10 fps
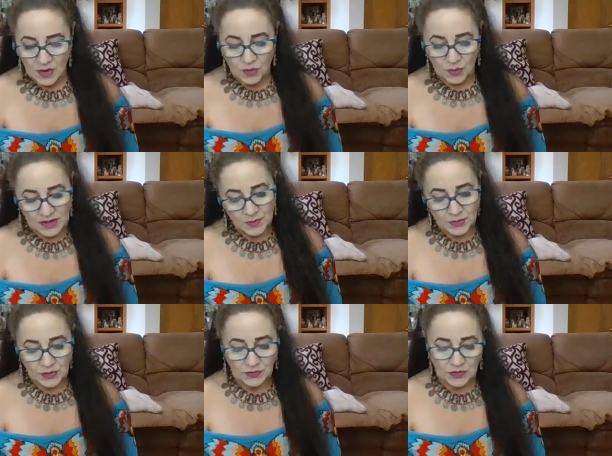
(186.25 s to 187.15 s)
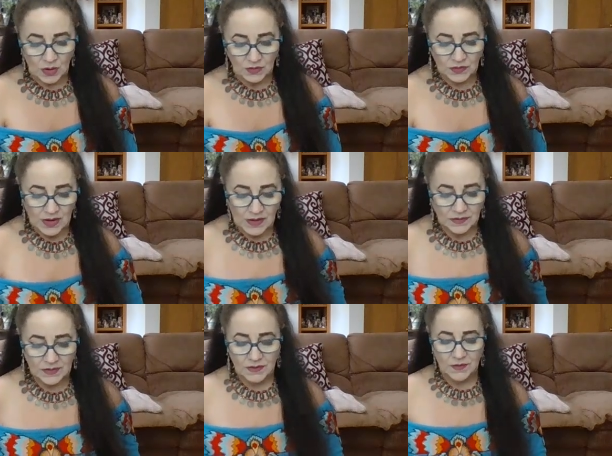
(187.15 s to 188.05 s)
Green and blue stones
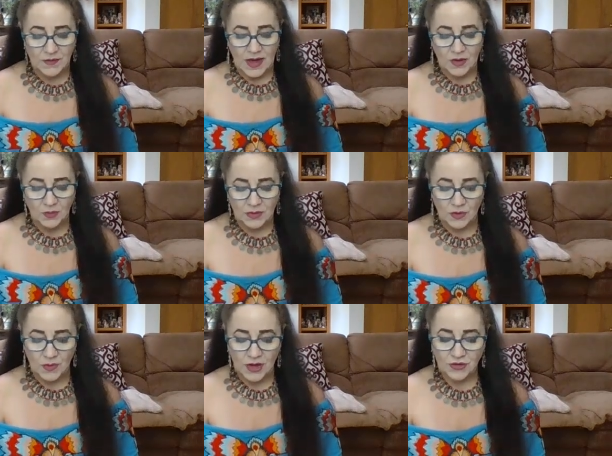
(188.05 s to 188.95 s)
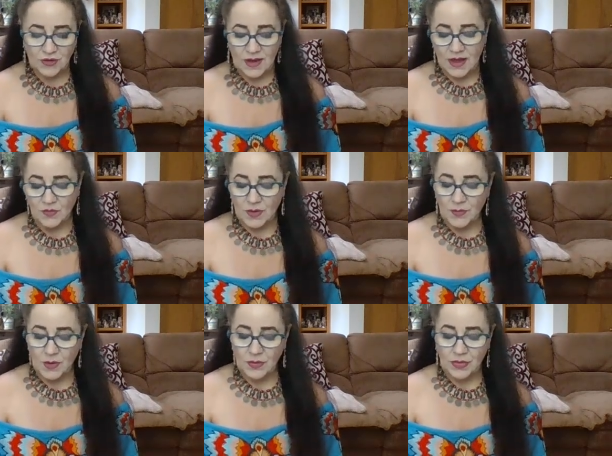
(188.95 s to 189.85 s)
signified resurrection and
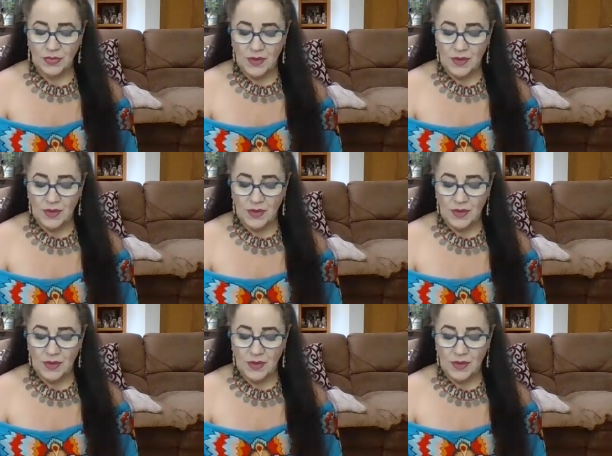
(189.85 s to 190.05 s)
rebirth.